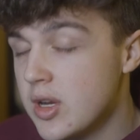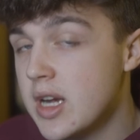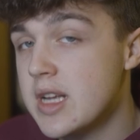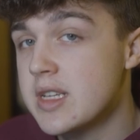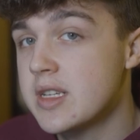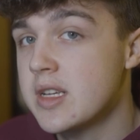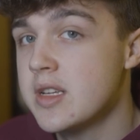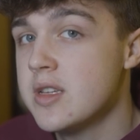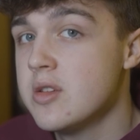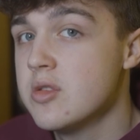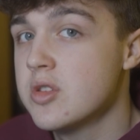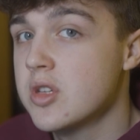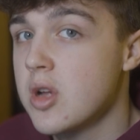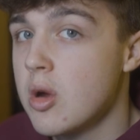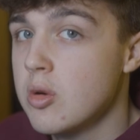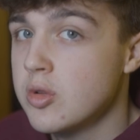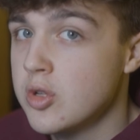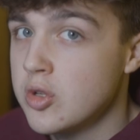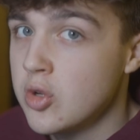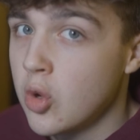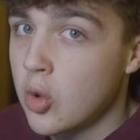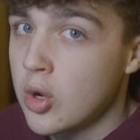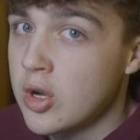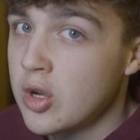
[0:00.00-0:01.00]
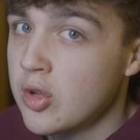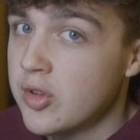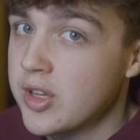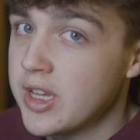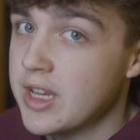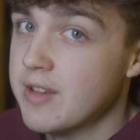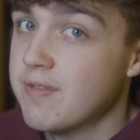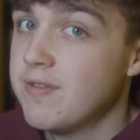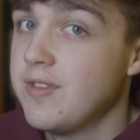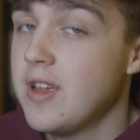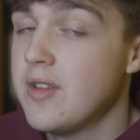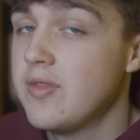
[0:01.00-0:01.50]
You guys can use code tutorial to
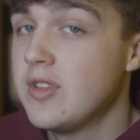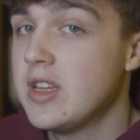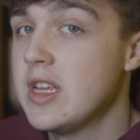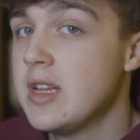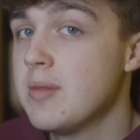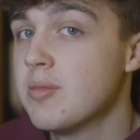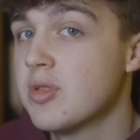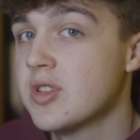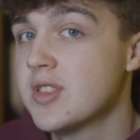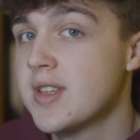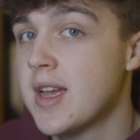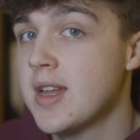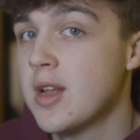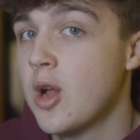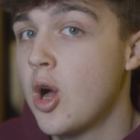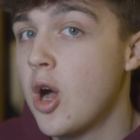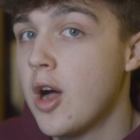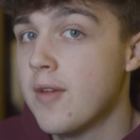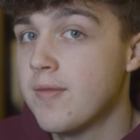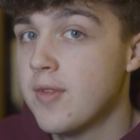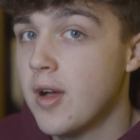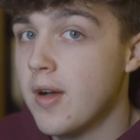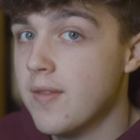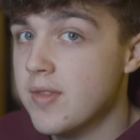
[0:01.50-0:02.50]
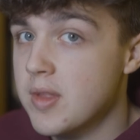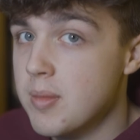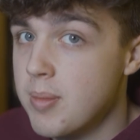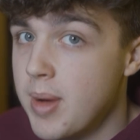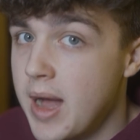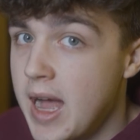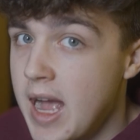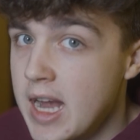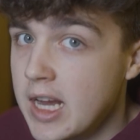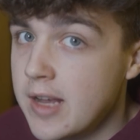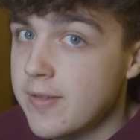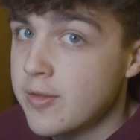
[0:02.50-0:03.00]
get 15% off of the
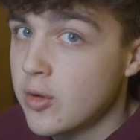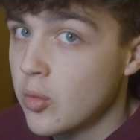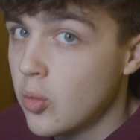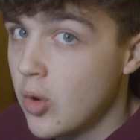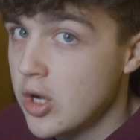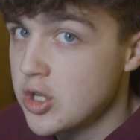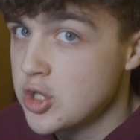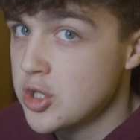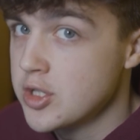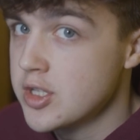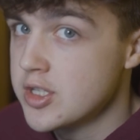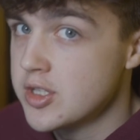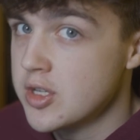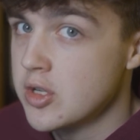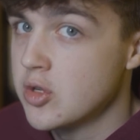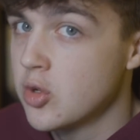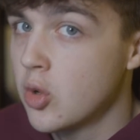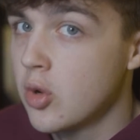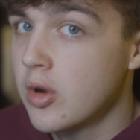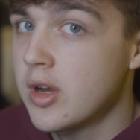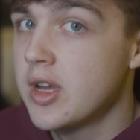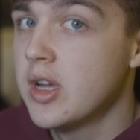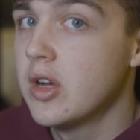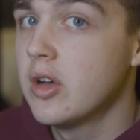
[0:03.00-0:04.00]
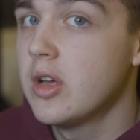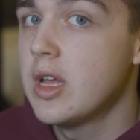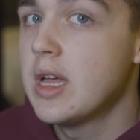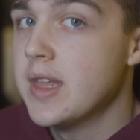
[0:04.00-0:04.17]
pack if you're watching this tutorial.